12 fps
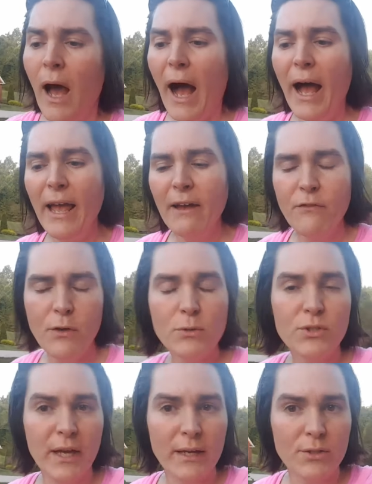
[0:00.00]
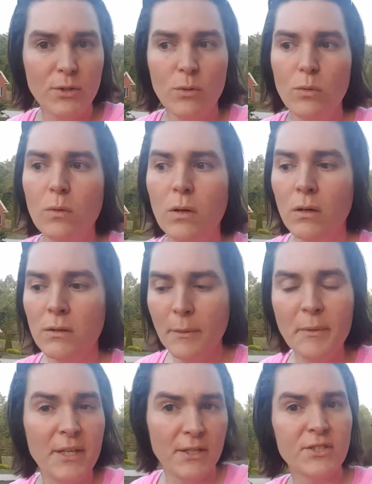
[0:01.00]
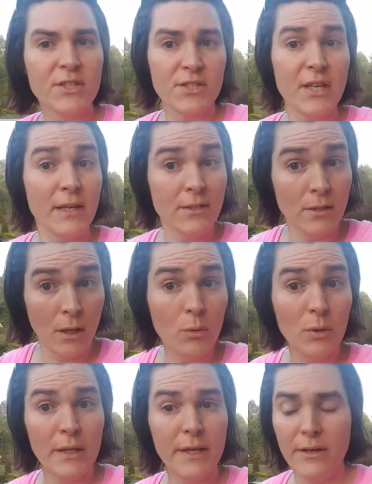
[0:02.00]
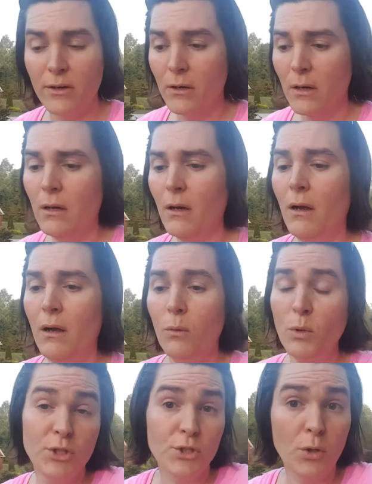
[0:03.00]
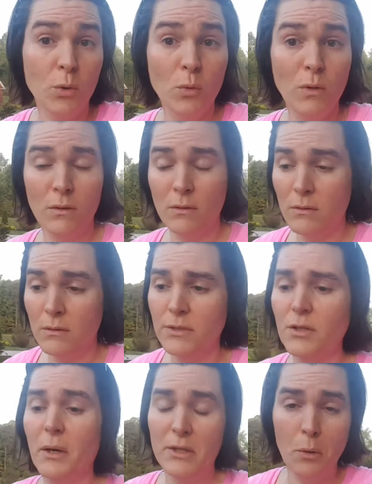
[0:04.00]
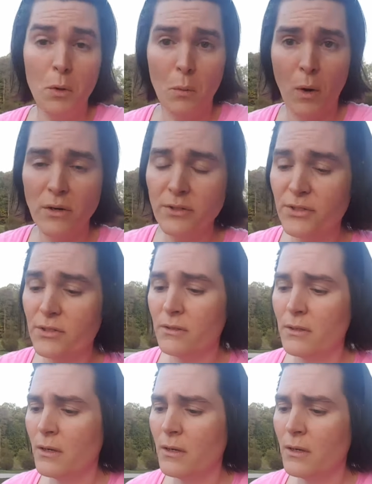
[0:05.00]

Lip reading: I have used that to limited success locally here, which is cool, so I know it works.